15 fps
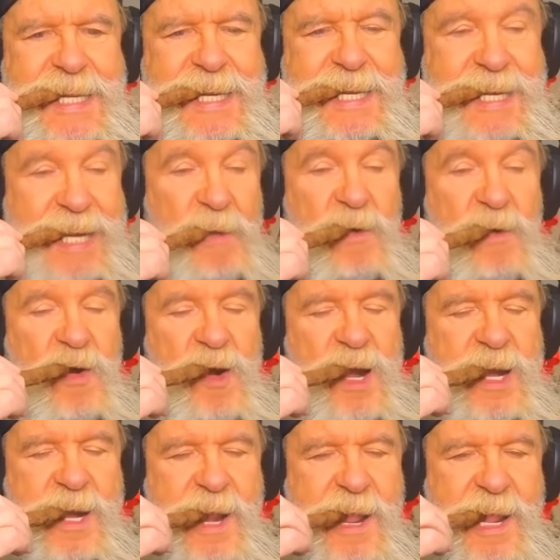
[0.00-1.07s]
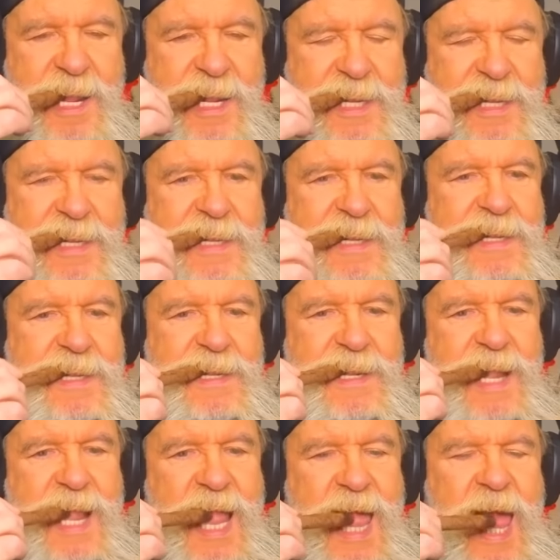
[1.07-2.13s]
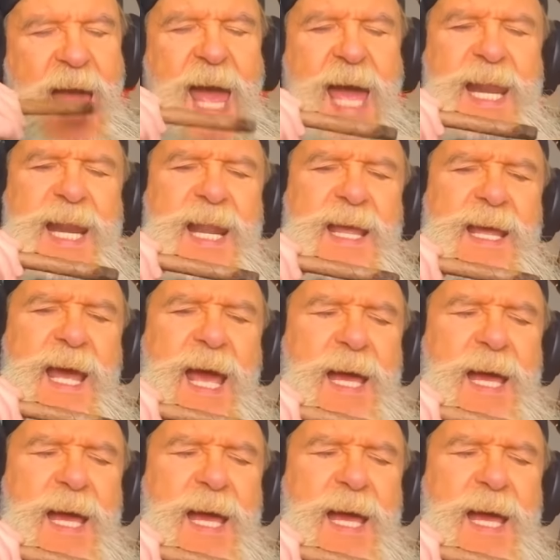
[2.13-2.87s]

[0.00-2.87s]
Never heard it. And